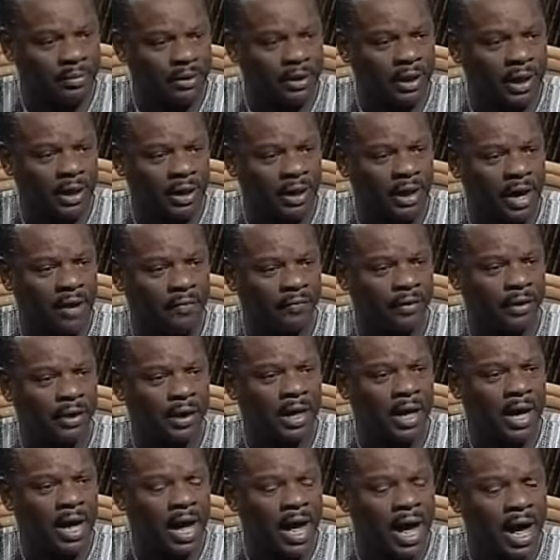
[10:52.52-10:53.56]
get in Africa?
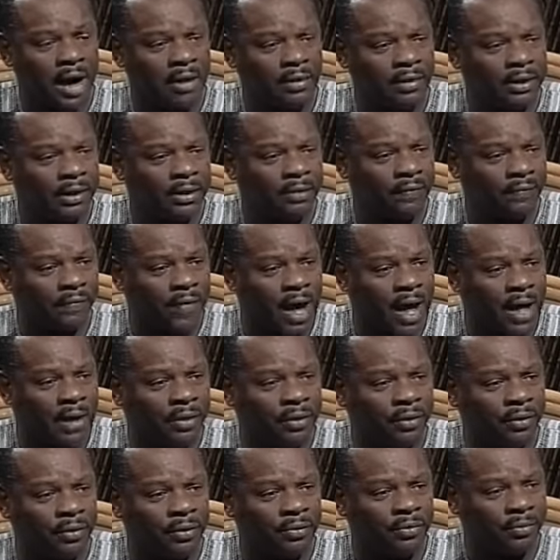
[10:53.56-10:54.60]
How did the
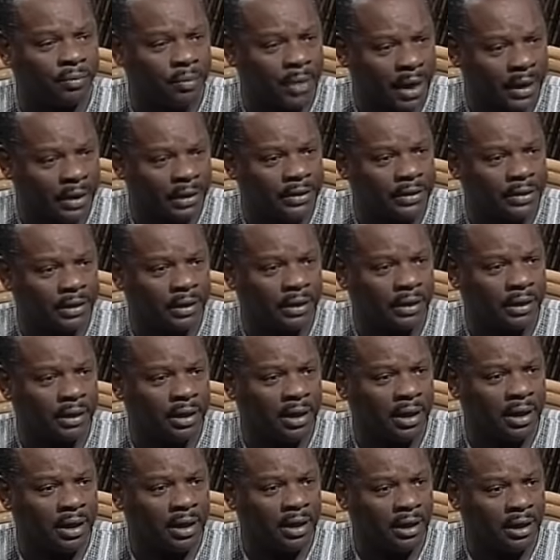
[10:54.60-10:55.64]
father of medicine
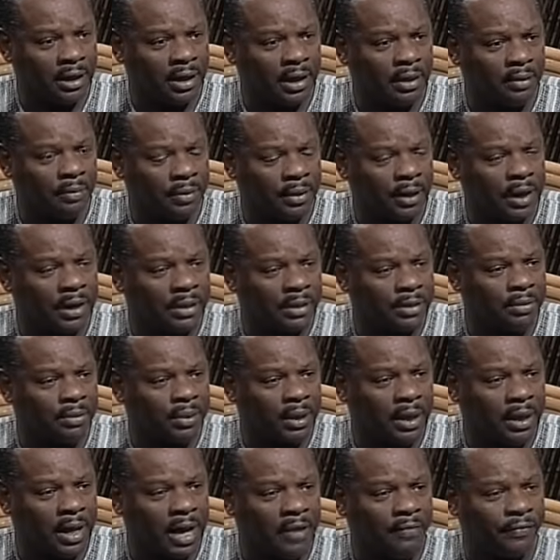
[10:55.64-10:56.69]
get to
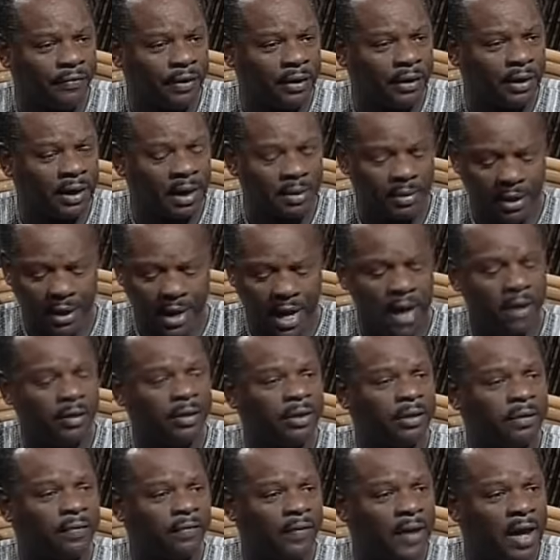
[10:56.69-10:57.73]
be an African? I mean, how
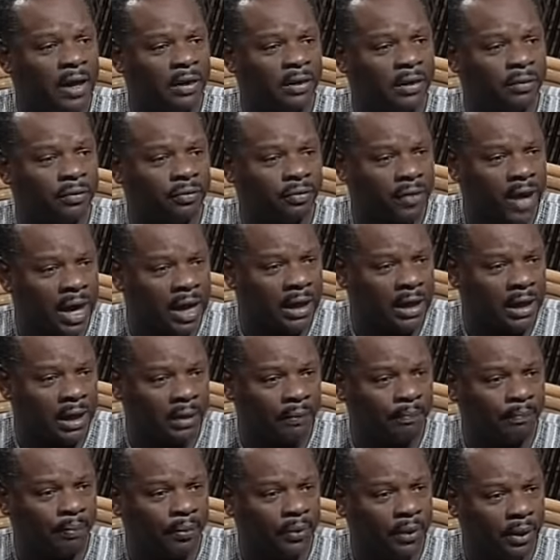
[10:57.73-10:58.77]
did the father of
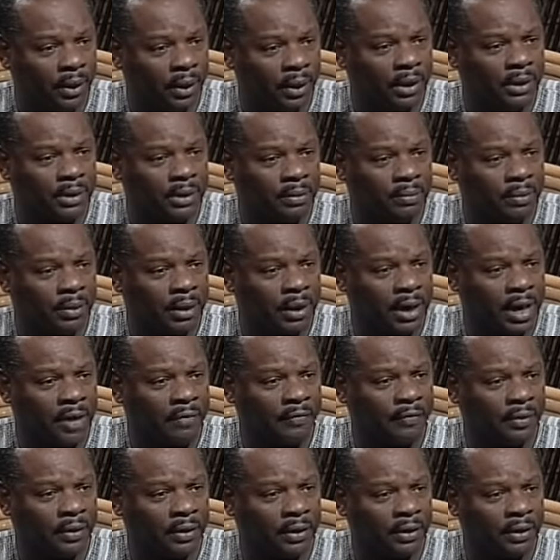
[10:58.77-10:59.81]
writing get to be an
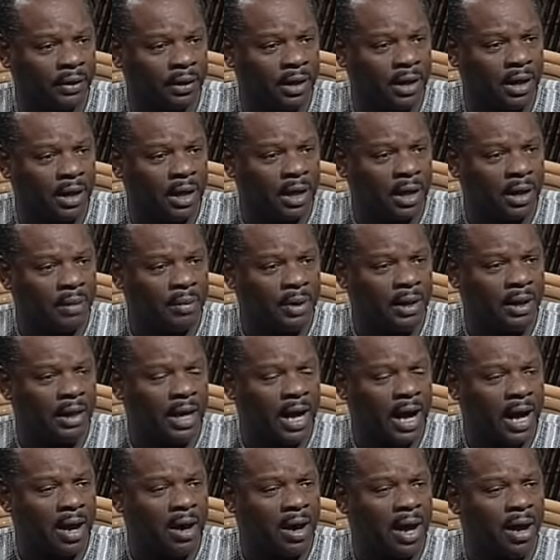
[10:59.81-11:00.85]
African? I mean,
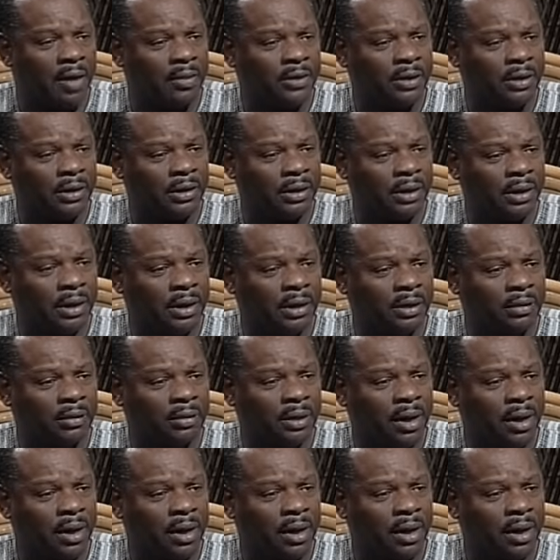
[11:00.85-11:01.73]
how did the